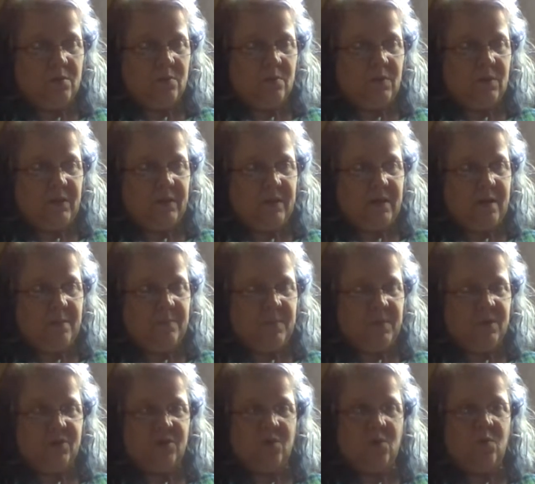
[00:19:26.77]
really not
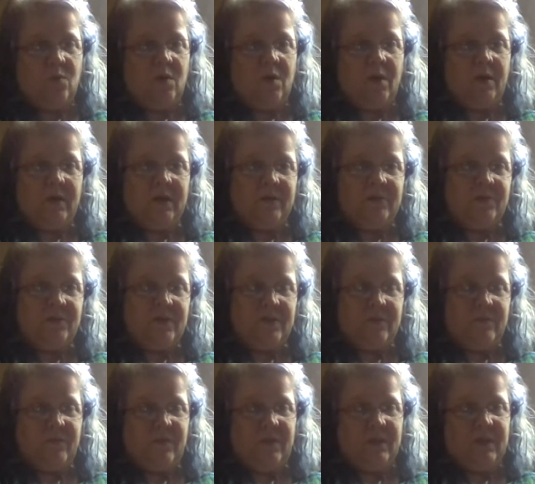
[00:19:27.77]
much going on other
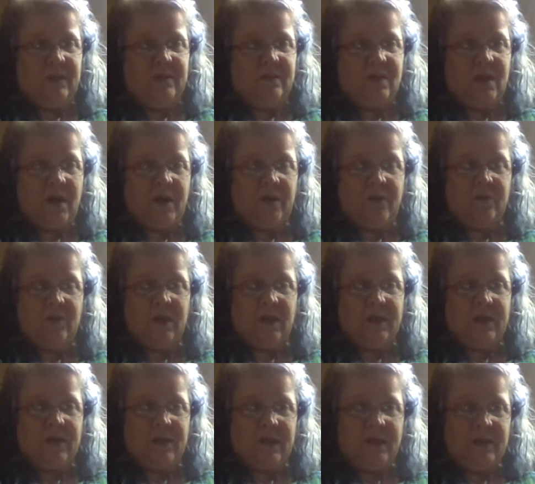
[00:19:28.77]
than feeling tired
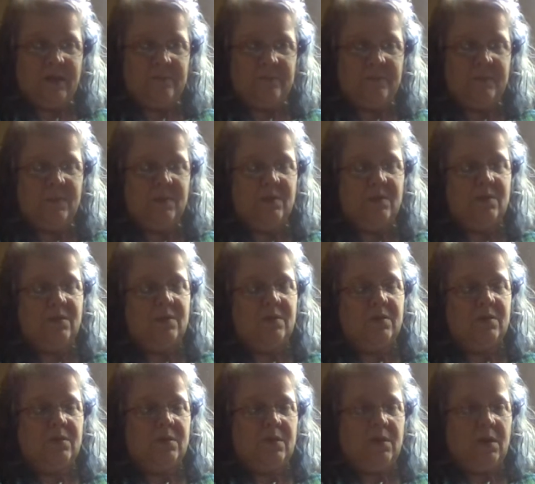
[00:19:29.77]
like I am.
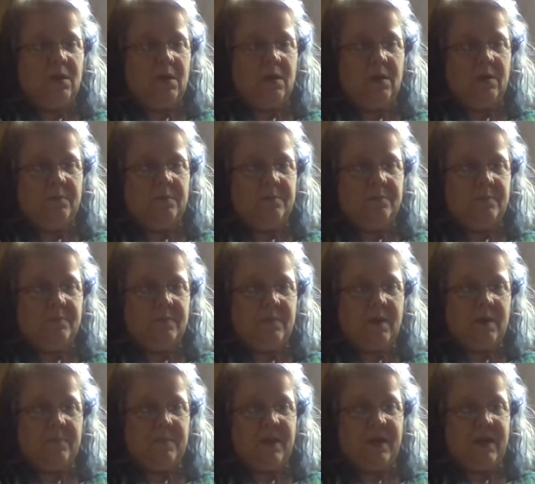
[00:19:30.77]
Um,
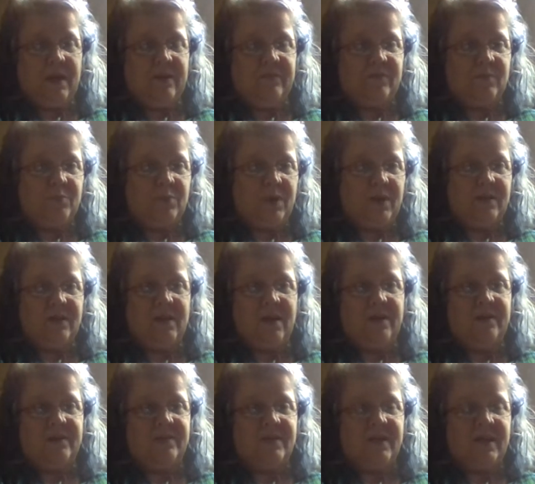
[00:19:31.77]
I may have to break
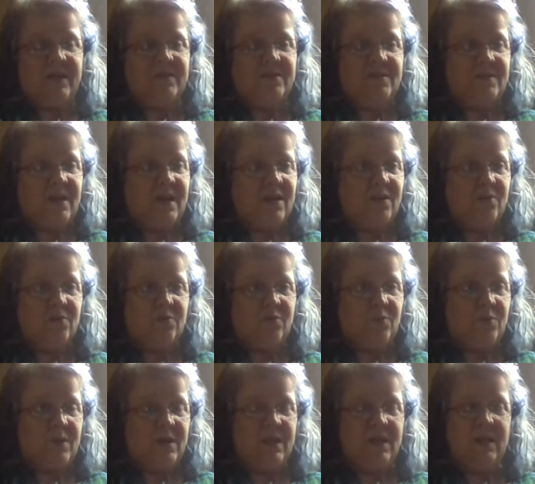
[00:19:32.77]
down and take a stack or
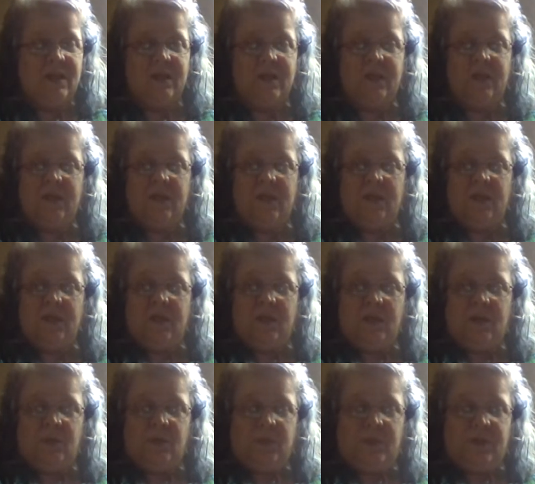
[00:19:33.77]
three,
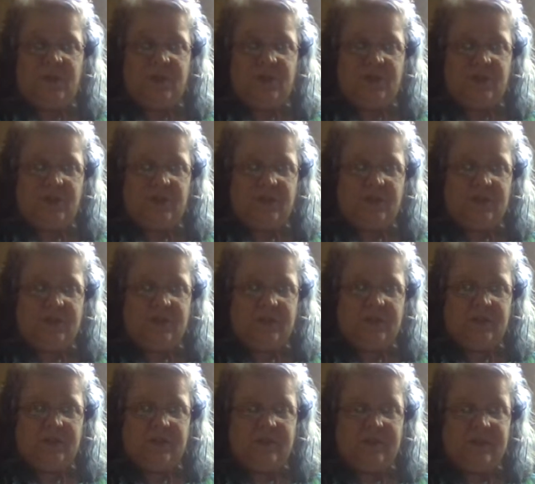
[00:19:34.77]
which
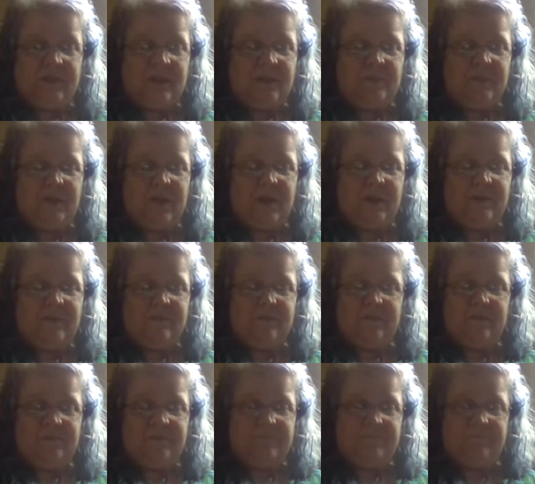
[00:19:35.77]
I'm not
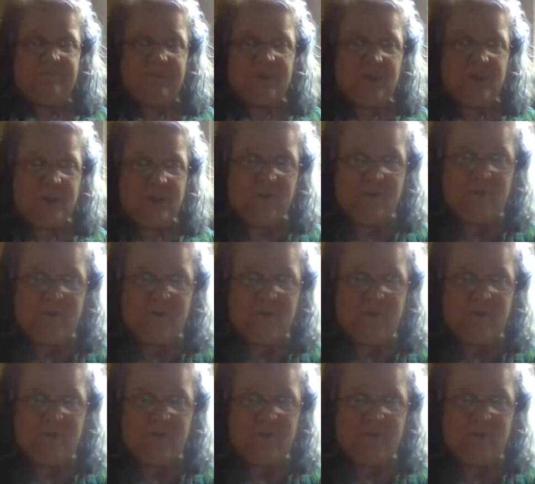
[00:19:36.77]
looking